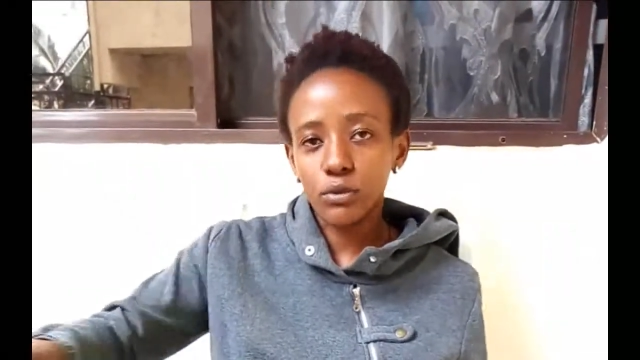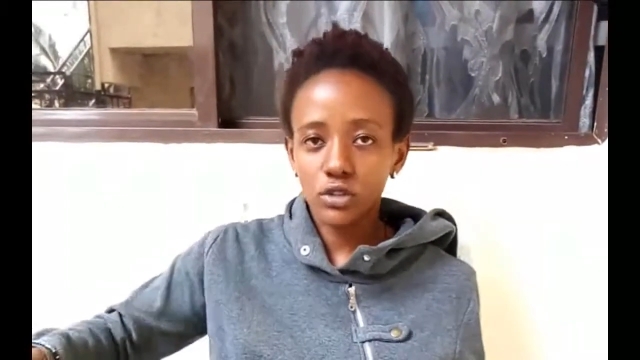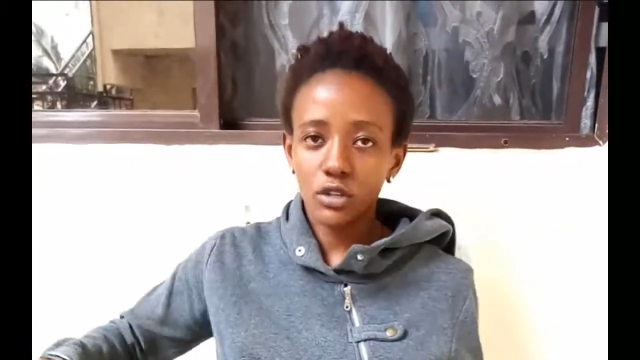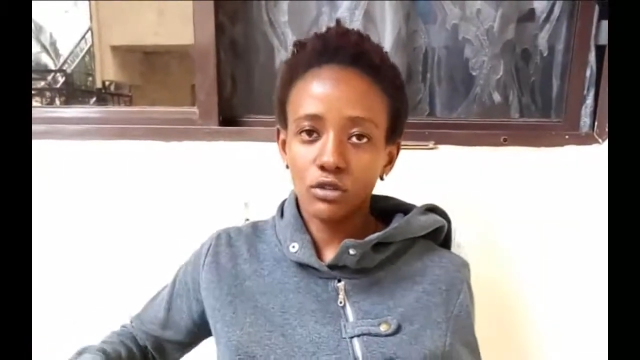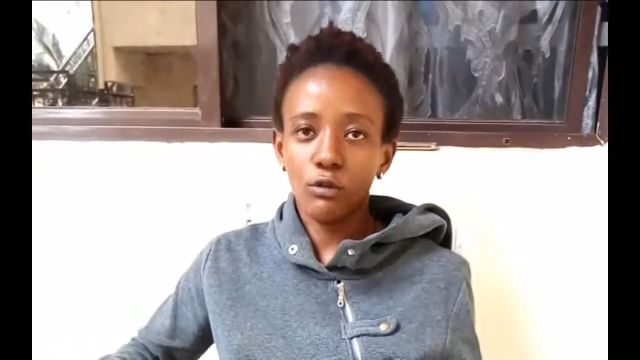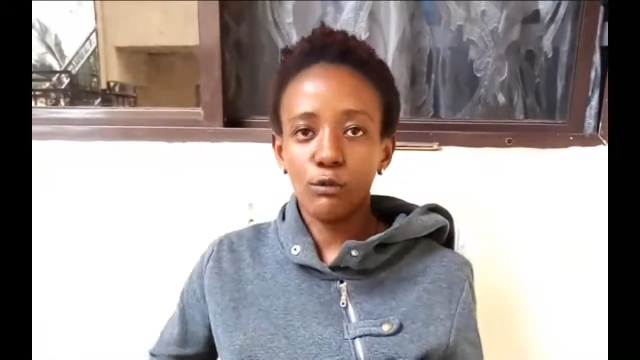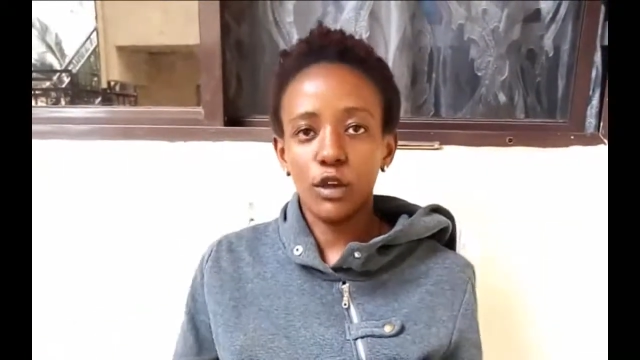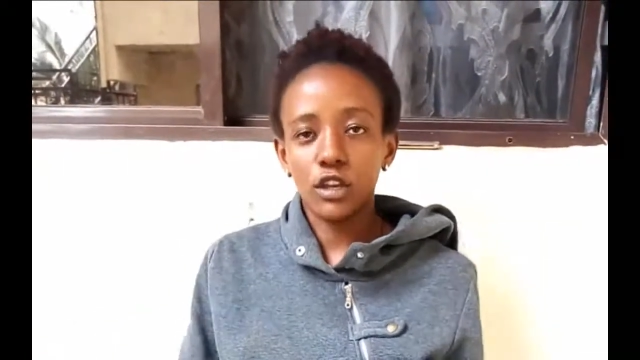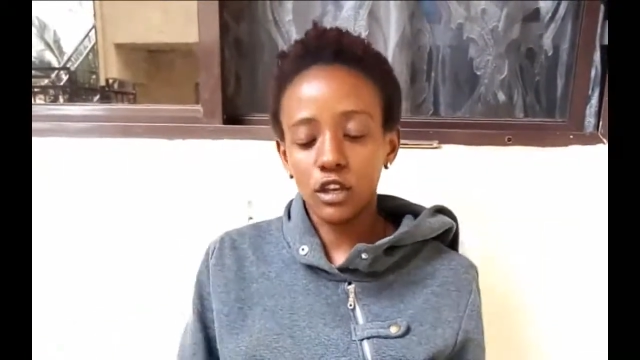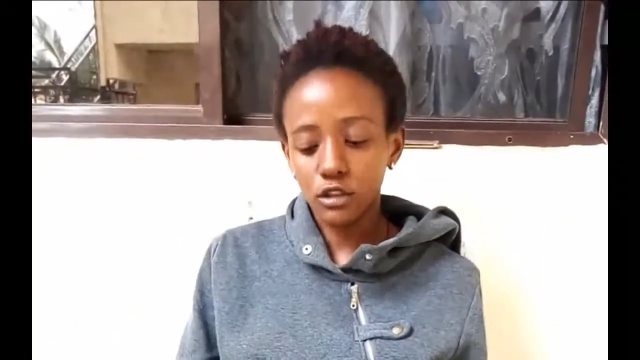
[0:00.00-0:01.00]
process of
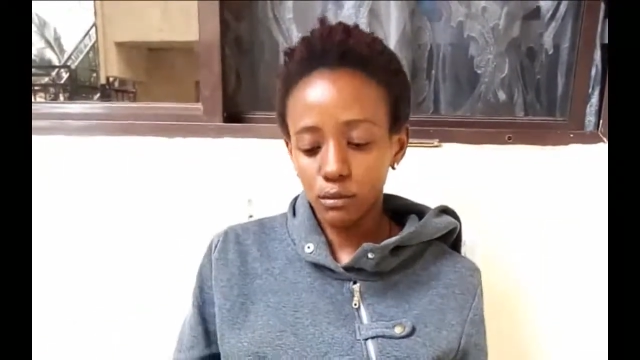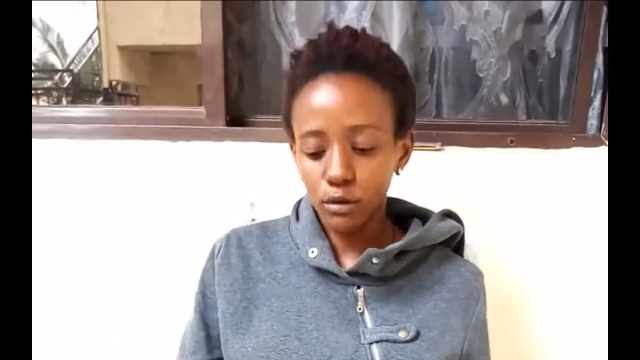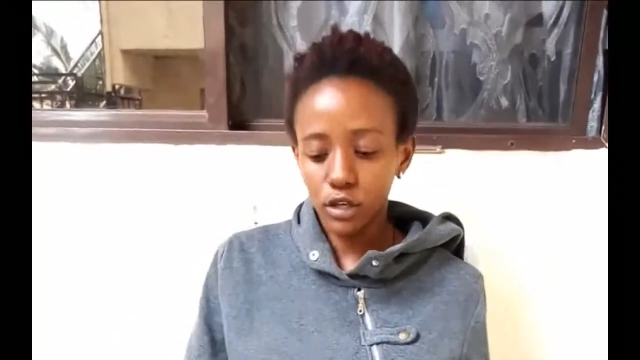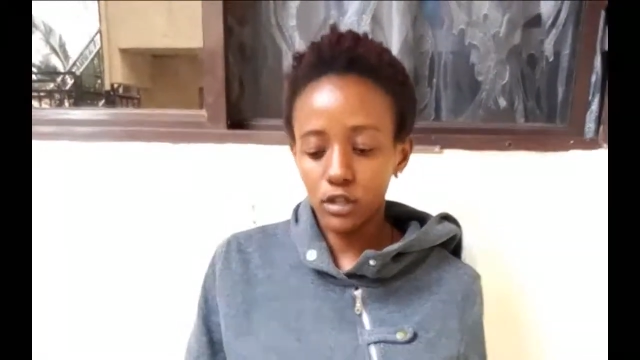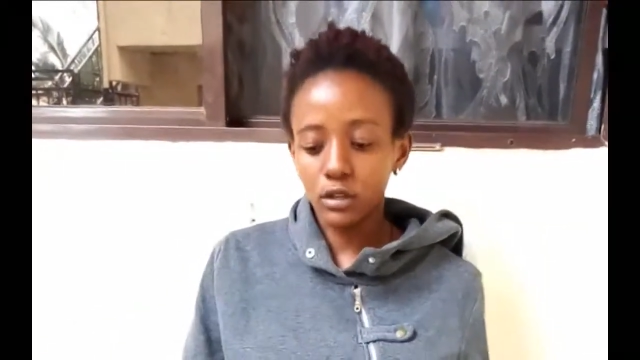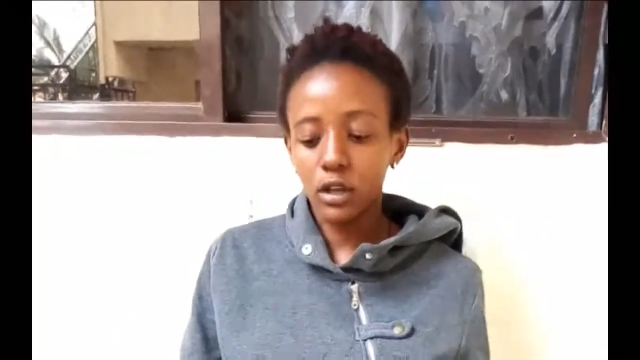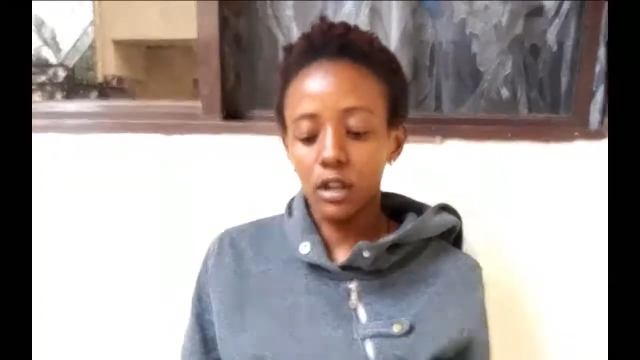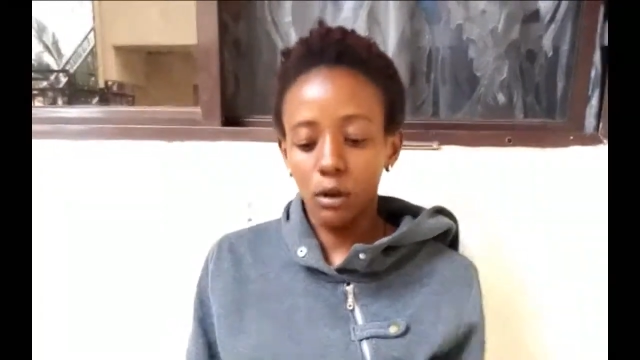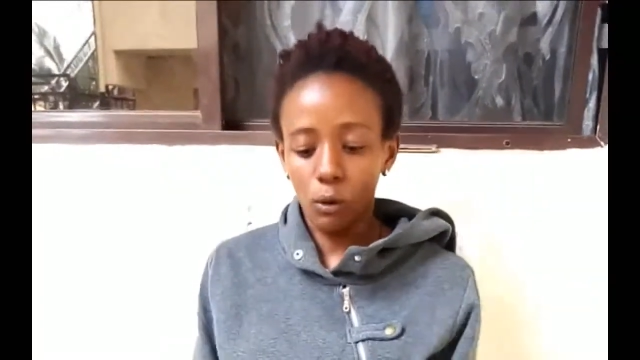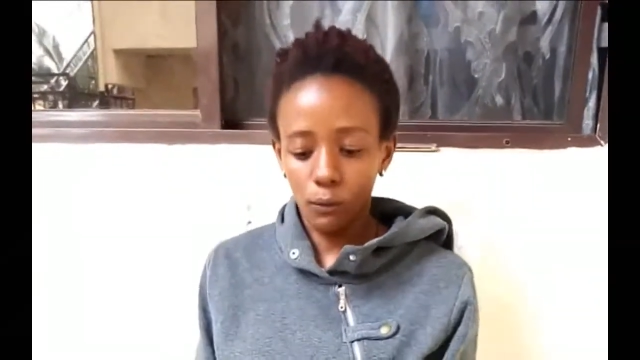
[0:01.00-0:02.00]
making the bill
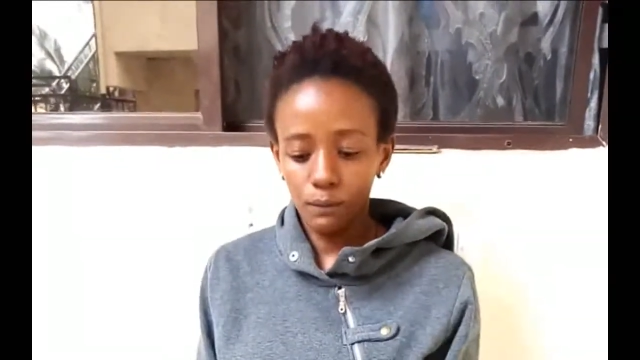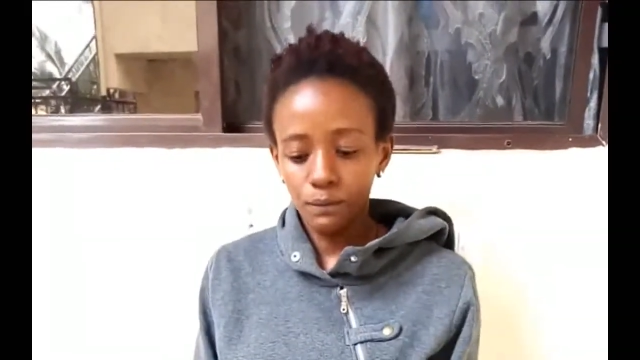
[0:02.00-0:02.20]
a law.